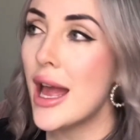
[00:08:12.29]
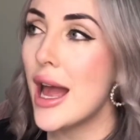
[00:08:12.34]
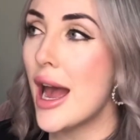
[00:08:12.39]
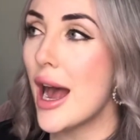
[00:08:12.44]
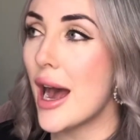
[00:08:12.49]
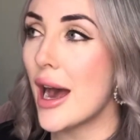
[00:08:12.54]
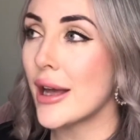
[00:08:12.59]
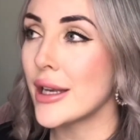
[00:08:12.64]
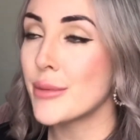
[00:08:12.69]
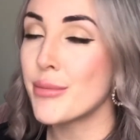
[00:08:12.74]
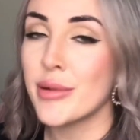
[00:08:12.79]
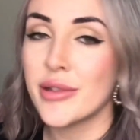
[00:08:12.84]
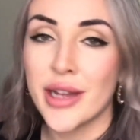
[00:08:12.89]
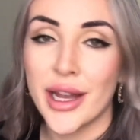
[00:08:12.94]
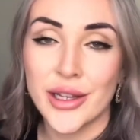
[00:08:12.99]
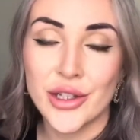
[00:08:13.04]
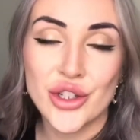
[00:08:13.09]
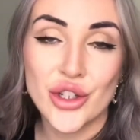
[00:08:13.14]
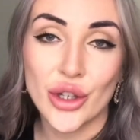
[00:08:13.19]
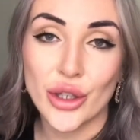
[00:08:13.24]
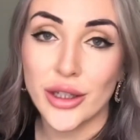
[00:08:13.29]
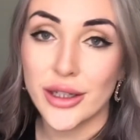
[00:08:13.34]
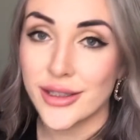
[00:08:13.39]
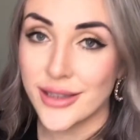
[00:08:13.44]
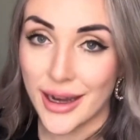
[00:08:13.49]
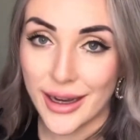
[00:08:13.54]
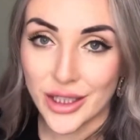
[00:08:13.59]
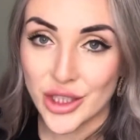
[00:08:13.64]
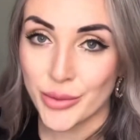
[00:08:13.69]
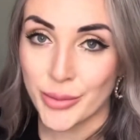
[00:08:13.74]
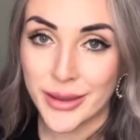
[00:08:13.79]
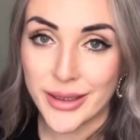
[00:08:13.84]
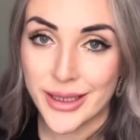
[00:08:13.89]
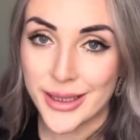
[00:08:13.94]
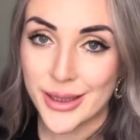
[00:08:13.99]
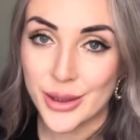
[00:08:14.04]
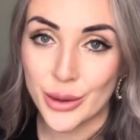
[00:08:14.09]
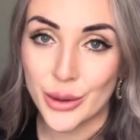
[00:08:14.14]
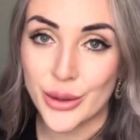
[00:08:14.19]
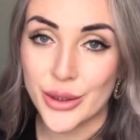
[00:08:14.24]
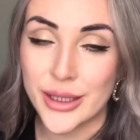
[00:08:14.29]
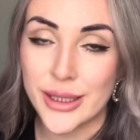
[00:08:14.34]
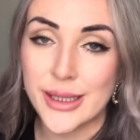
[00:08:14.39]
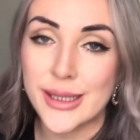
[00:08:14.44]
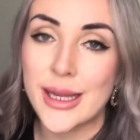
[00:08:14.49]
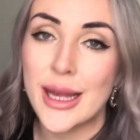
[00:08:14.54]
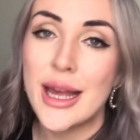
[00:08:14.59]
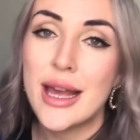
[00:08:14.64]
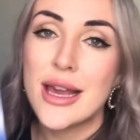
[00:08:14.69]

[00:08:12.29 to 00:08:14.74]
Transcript: and potential attachment disorders.